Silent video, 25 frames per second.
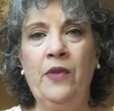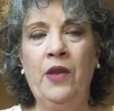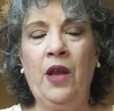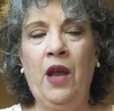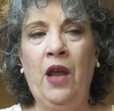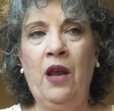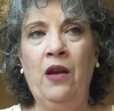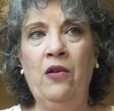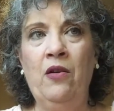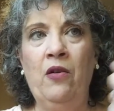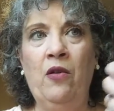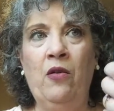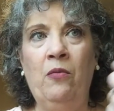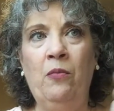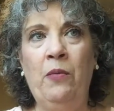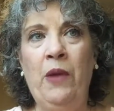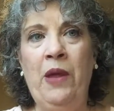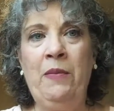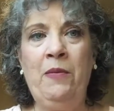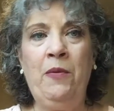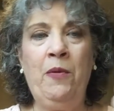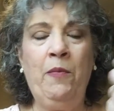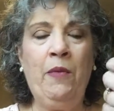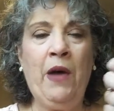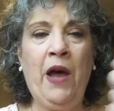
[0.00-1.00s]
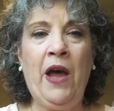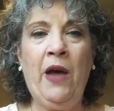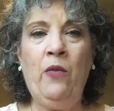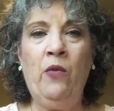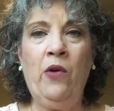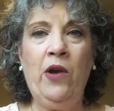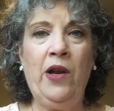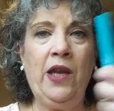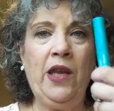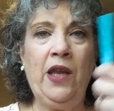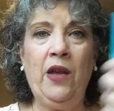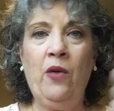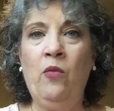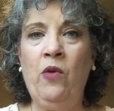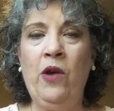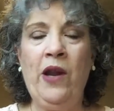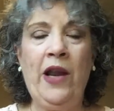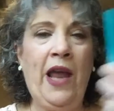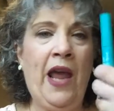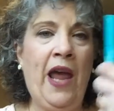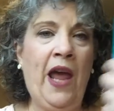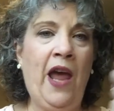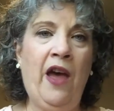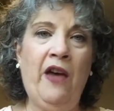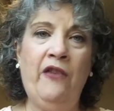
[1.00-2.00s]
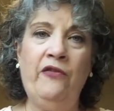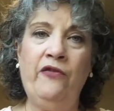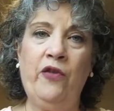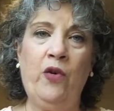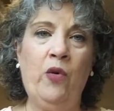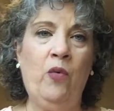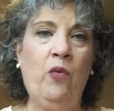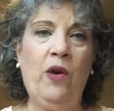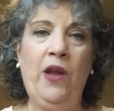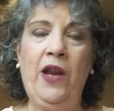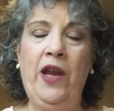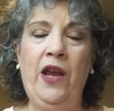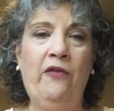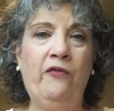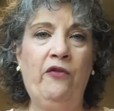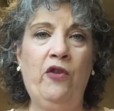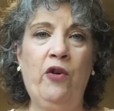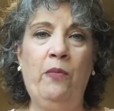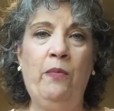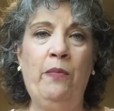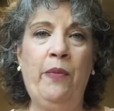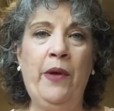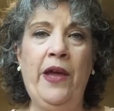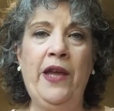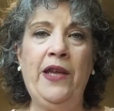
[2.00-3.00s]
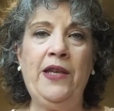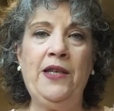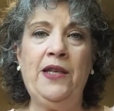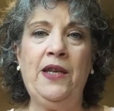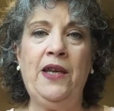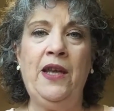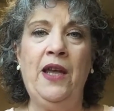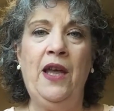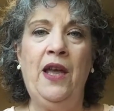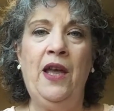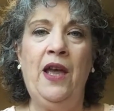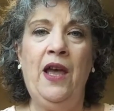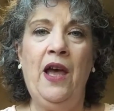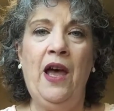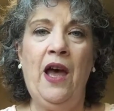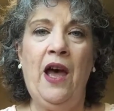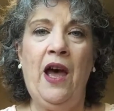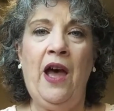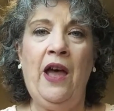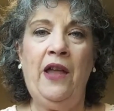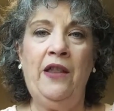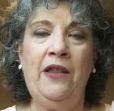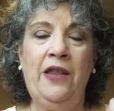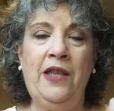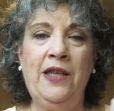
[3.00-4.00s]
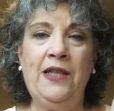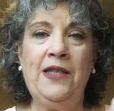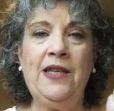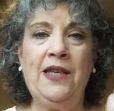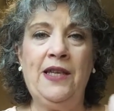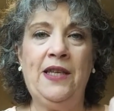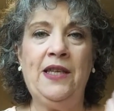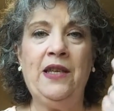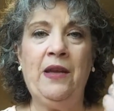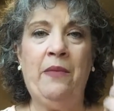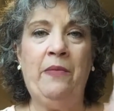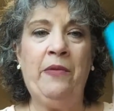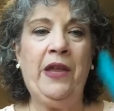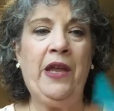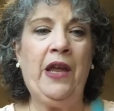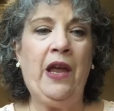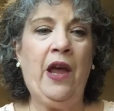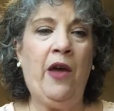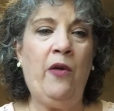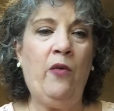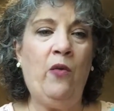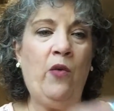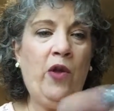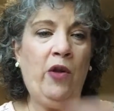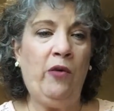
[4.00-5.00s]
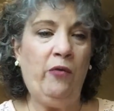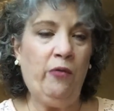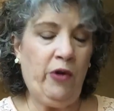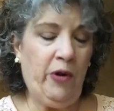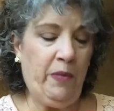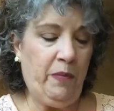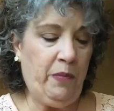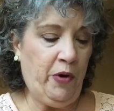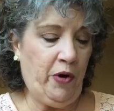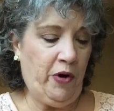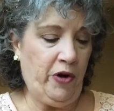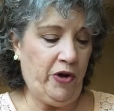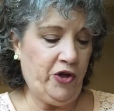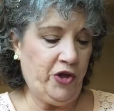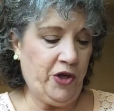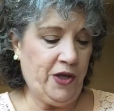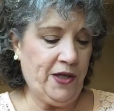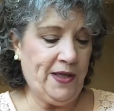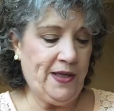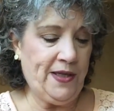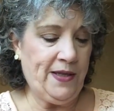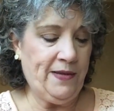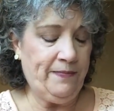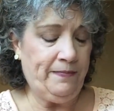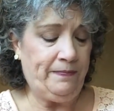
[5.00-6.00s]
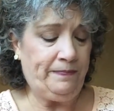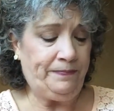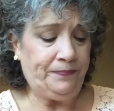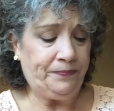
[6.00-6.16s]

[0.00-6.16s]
I don't know, maybe buy one get one half or whatever, but this is something I will repurchase.